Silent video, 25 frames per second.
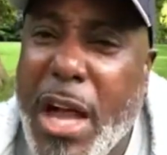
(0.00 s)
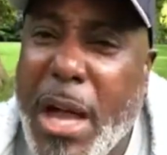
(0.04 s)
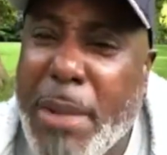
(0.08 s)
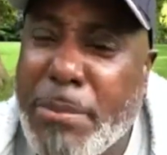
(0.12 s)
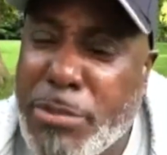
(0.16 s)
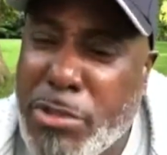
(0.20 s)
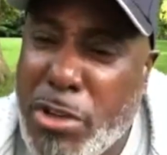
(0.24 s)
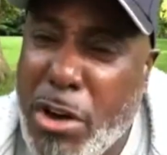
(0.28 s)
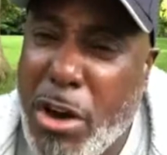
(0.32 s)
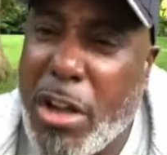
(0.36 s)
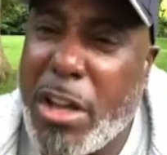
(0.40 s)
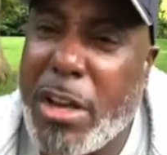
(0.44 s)

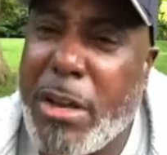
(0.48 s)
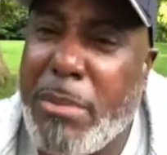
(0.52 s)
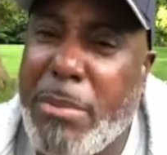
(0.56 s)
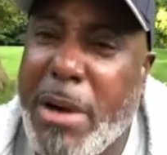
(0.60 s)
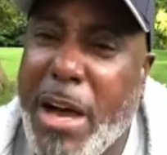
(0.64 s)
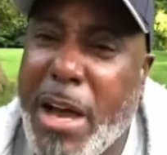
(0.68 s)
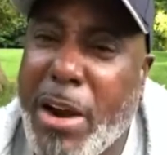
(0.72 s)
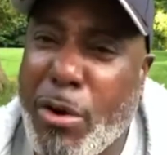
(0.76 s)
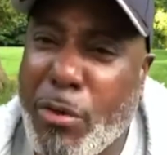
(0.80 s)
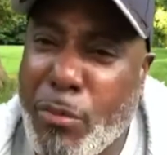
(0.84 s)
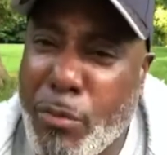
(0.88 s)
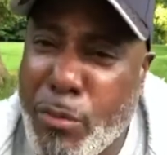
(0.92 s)
I'm talking
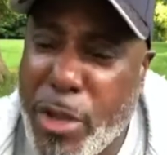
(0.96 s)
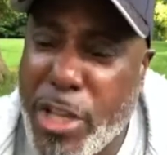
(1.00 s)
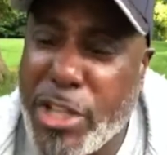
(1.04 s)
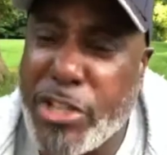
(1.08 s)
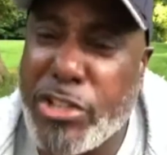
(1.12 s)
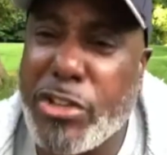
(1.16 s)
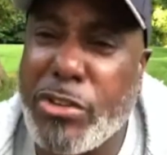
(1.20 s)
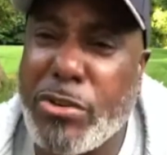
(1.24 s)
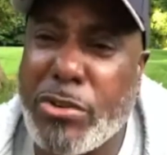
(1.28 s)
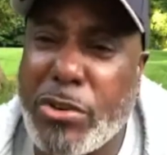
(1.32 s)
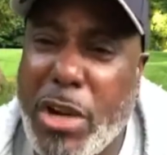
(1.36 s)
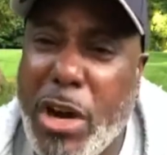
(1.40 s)
about
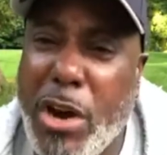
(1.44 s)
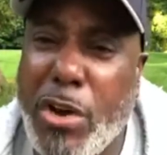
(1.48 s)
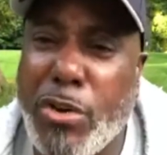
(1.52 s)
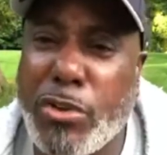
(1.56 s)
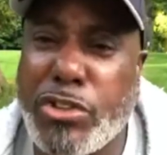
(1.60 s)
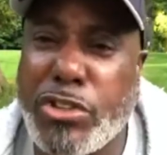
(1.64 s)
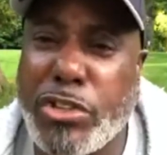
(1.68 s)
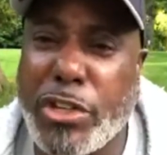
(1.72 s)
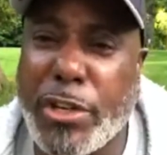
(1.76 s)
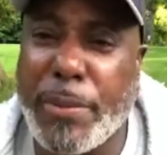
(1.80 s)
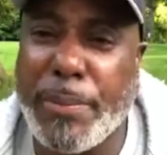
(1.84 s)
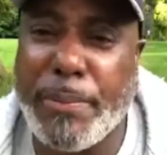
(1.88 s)
original
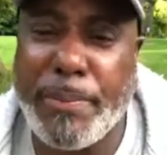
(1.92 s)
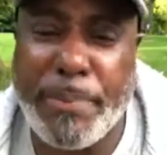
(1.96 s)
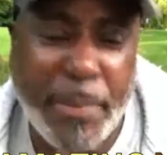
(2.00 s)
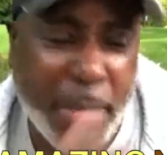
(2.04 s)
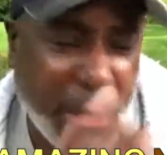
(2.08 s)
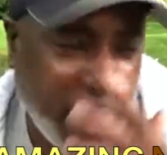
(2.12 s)
culture.